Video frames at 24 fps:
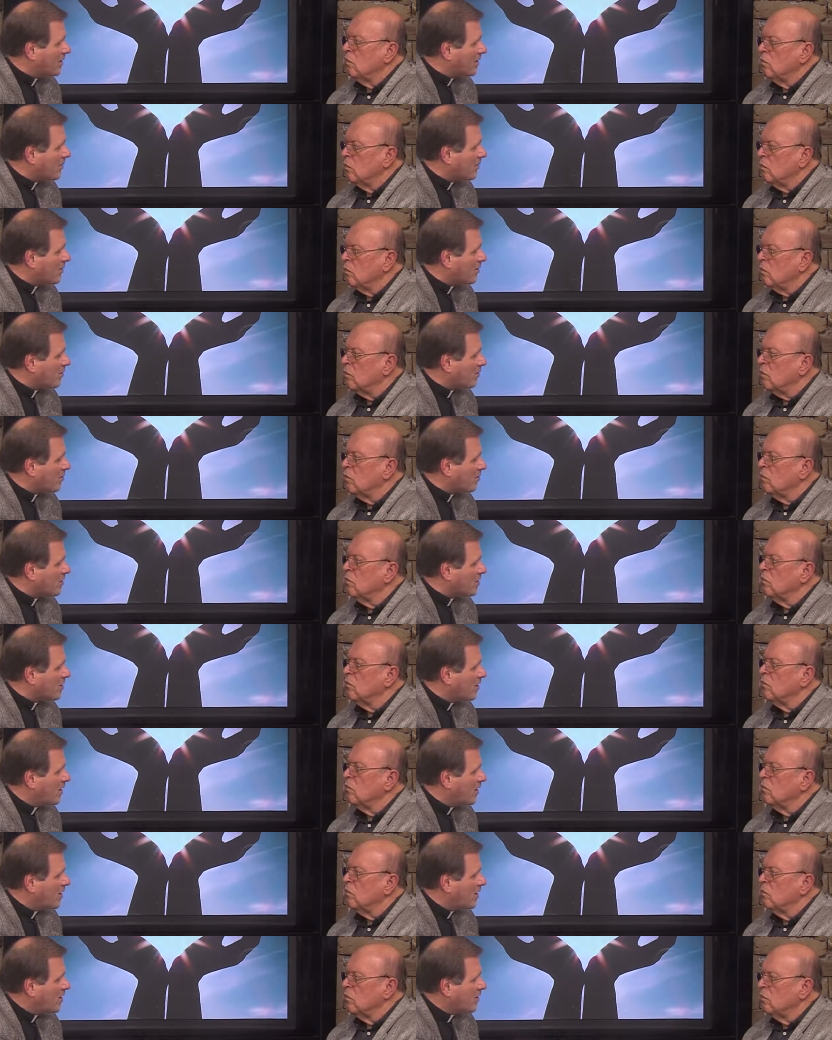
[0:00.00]
Speaker 1: some of
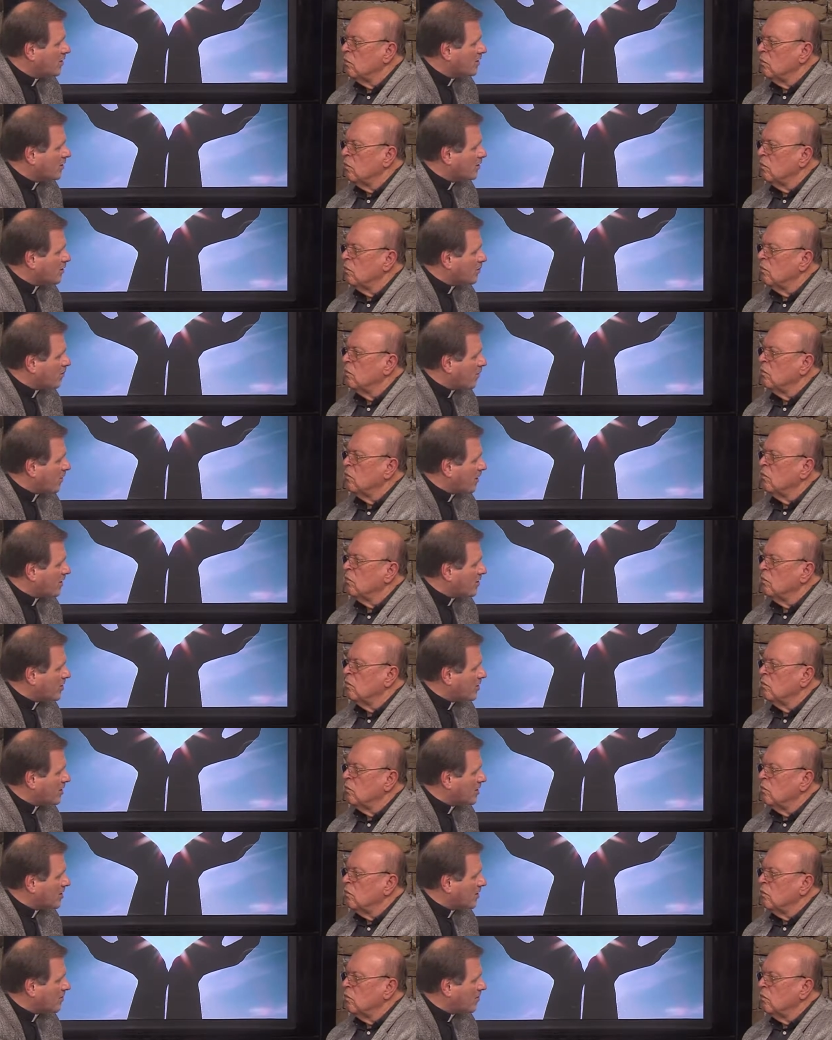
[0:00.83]
those those
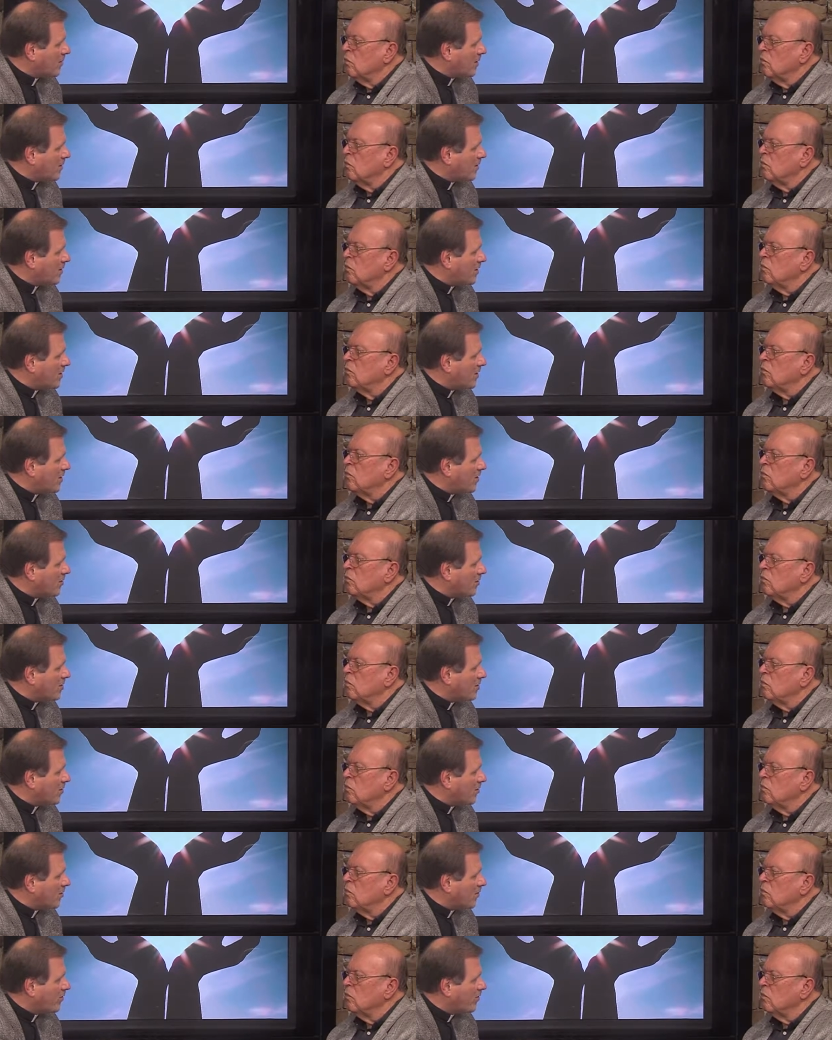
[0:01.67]
projects. I mean, you know,
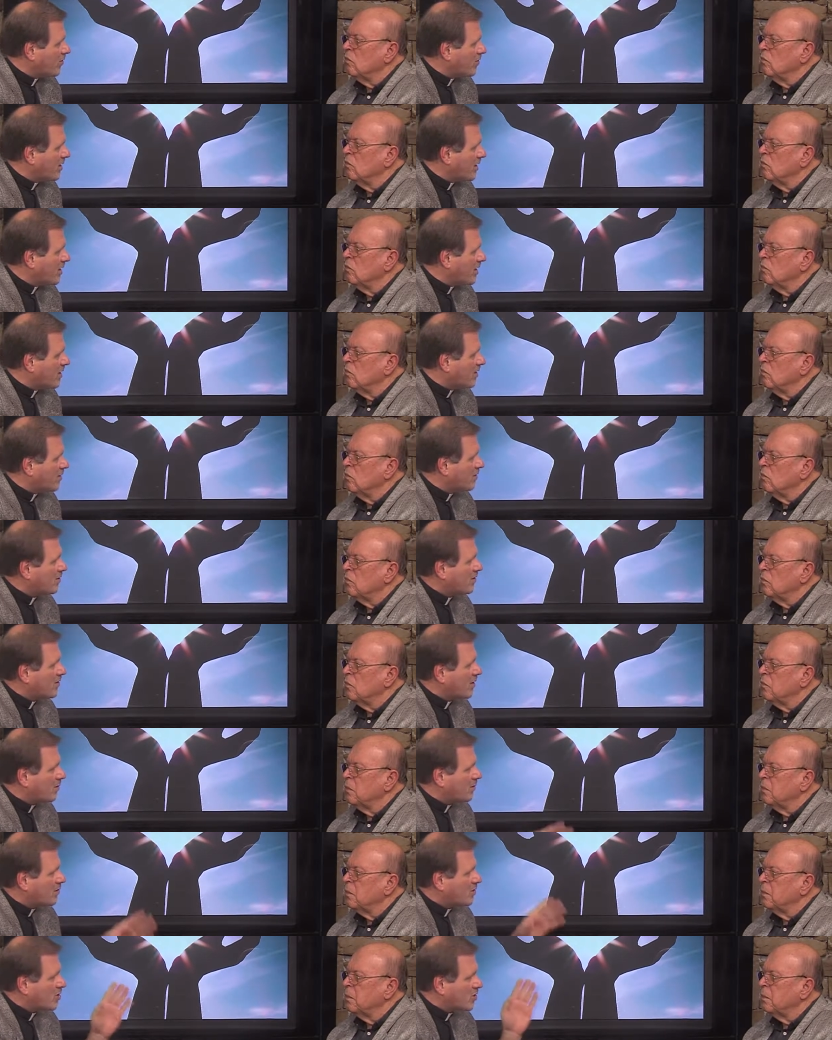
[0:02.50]
so if you're thinking that,
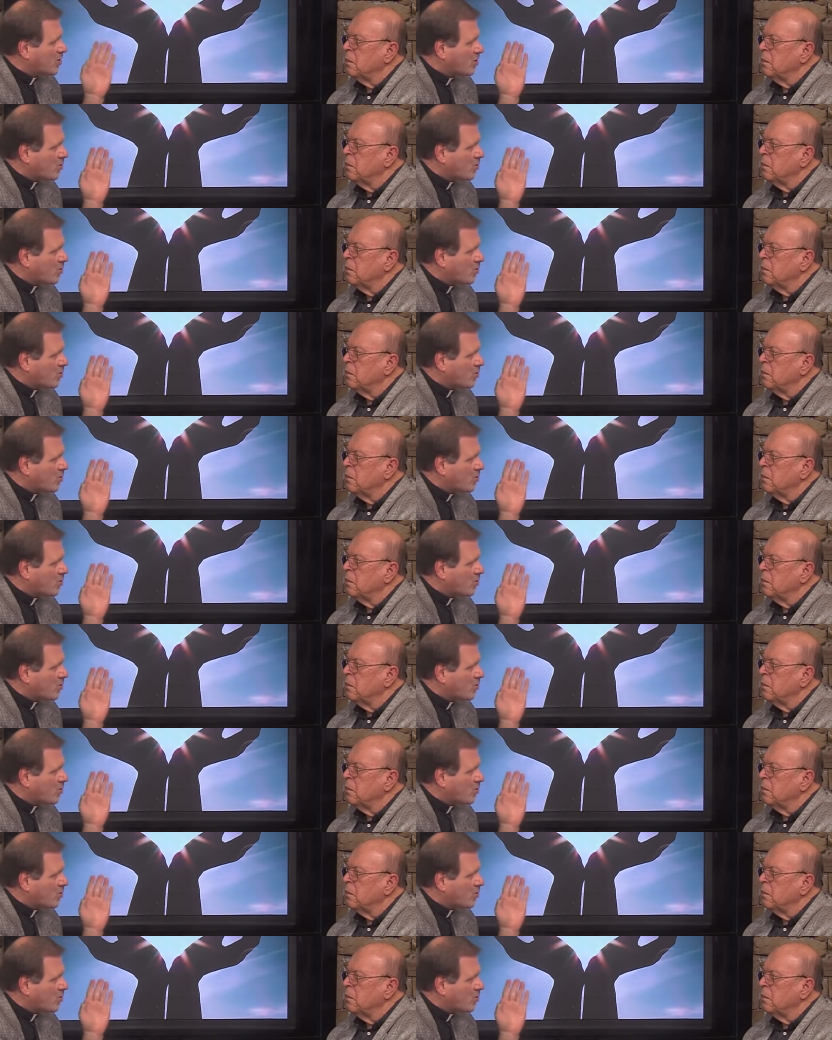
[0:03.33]
that was